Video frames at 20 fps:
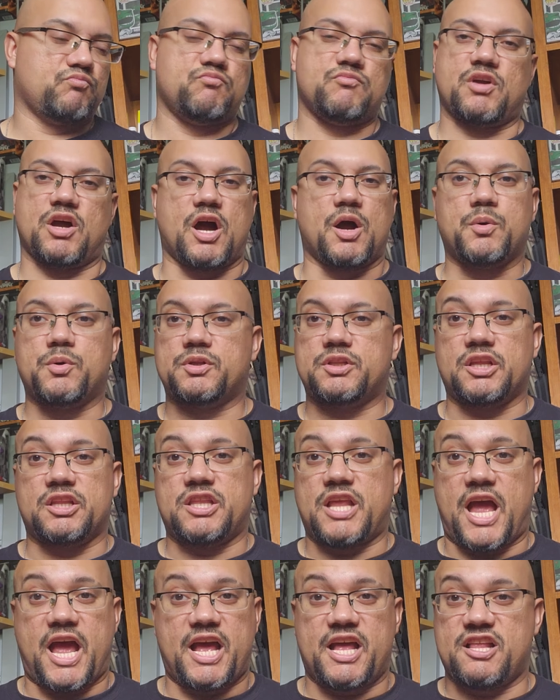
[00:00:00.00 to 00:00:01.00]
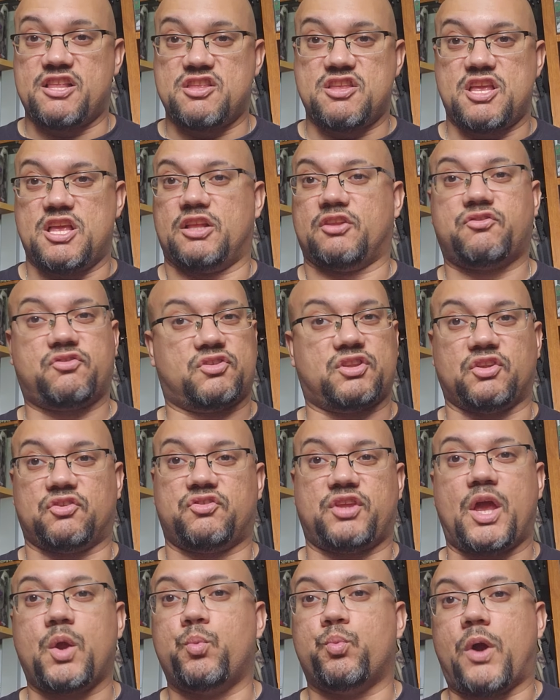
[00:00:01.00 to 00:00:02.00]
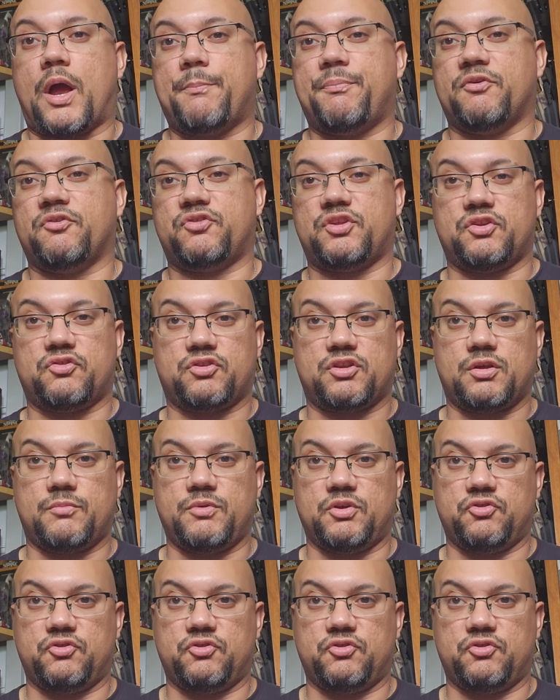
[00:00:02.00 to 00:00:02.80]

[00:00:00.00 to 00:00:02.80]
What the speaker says: Other than that, it's the same weapon system.